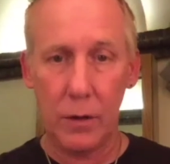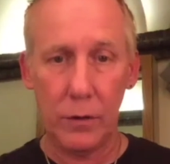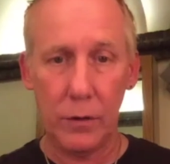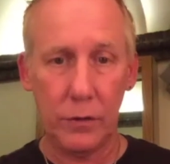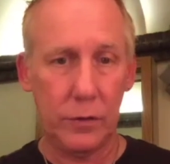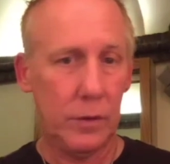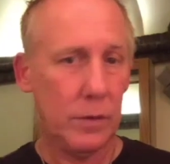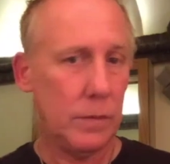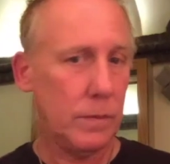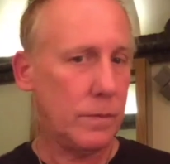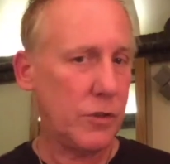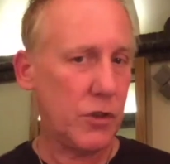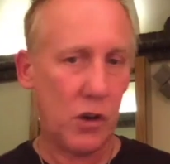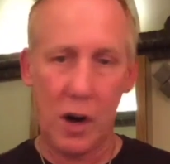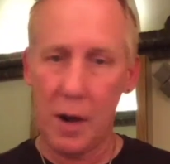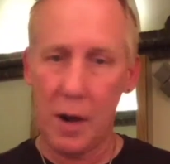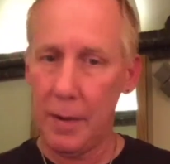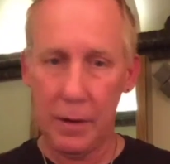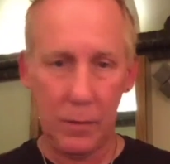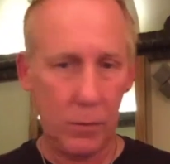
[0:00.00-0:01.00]
sales,
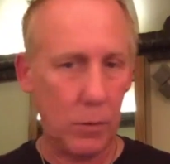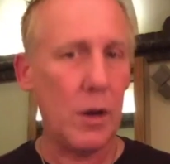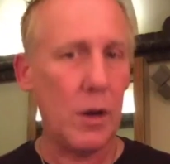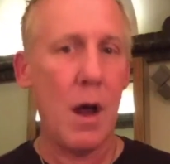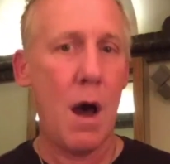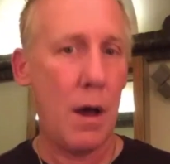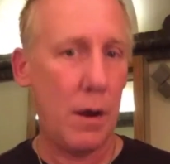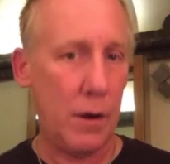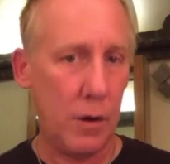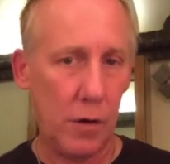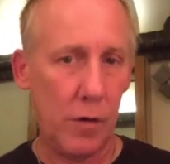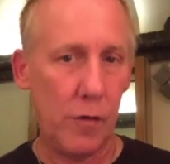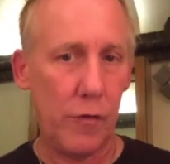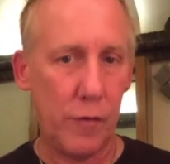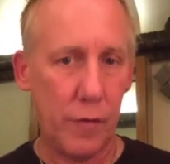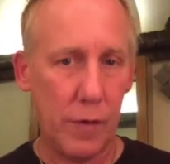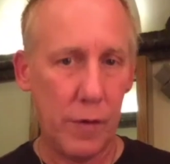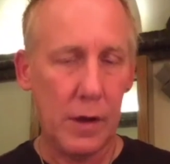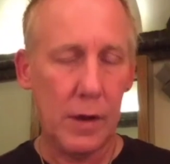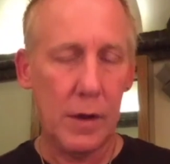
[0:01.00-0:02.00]
streaming, whatnot,
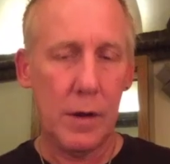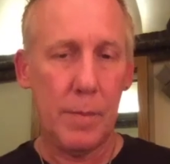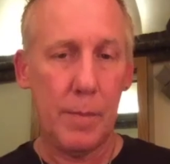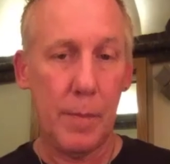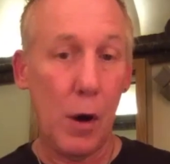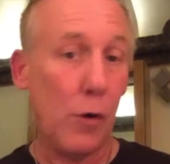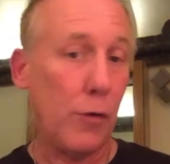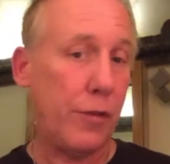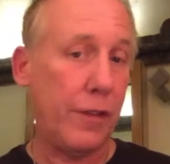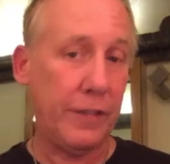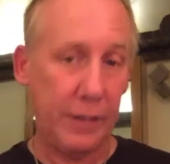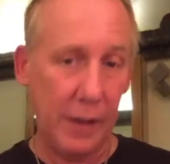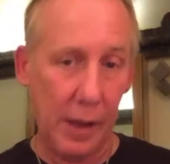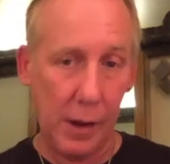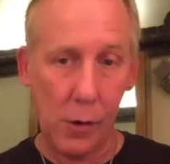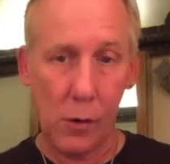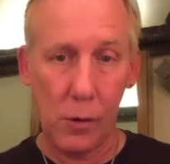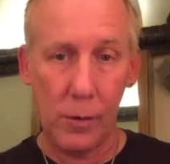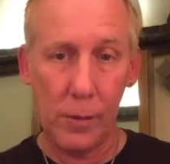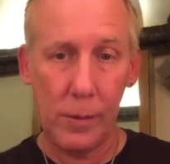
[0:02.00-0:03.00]
of both
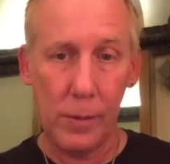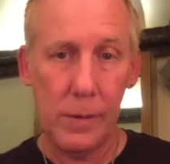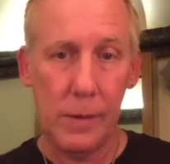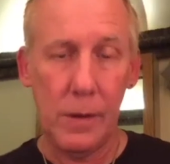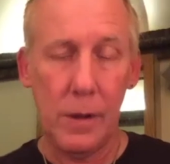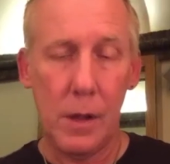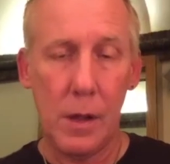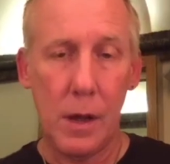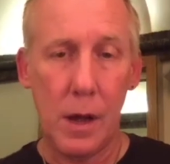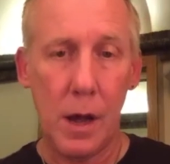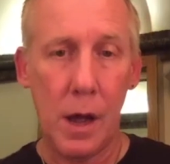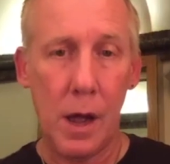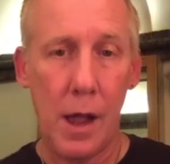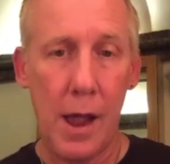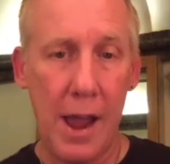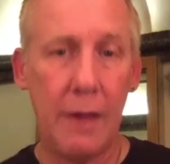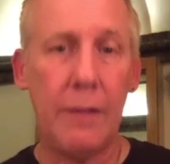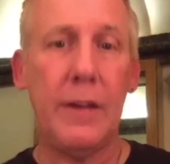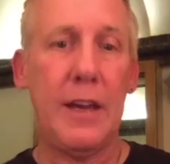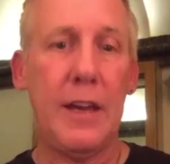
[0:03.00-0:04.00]
the single
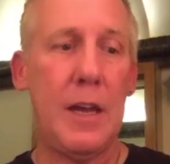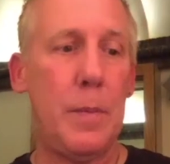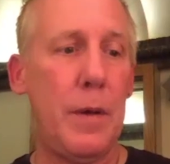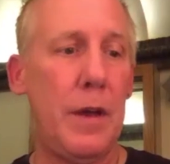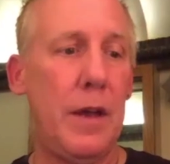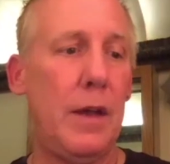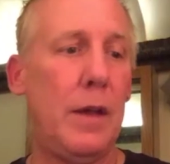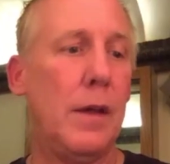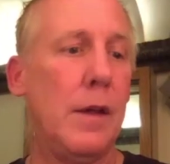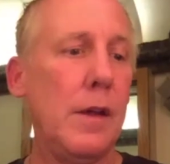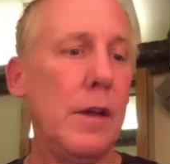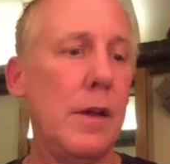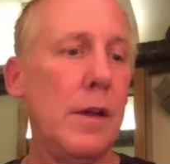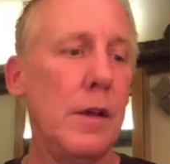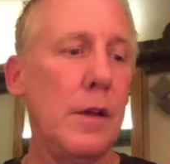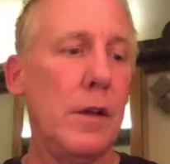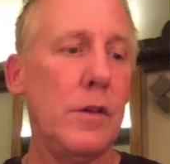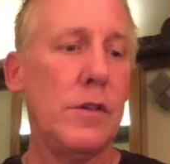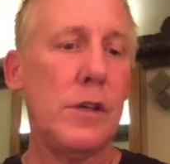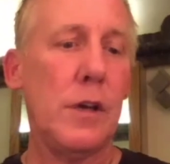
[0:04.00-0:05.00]
and the EP.
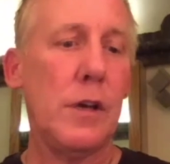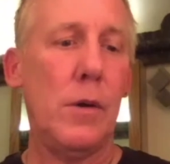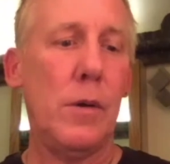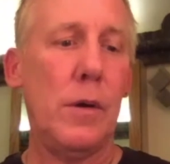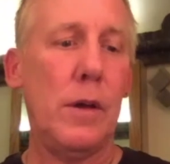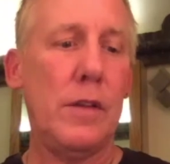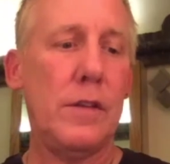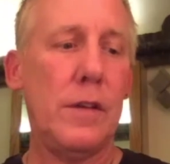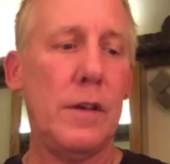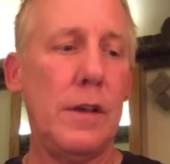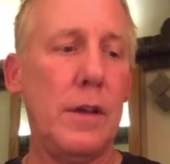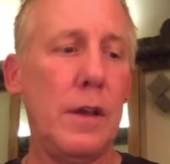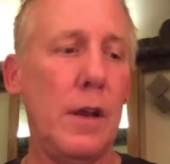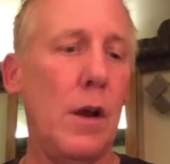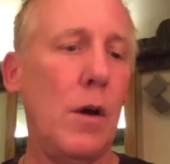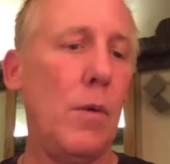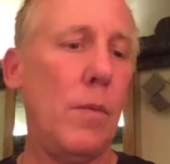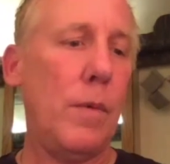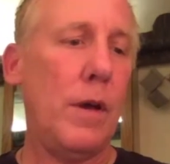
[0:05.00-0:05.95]
So it's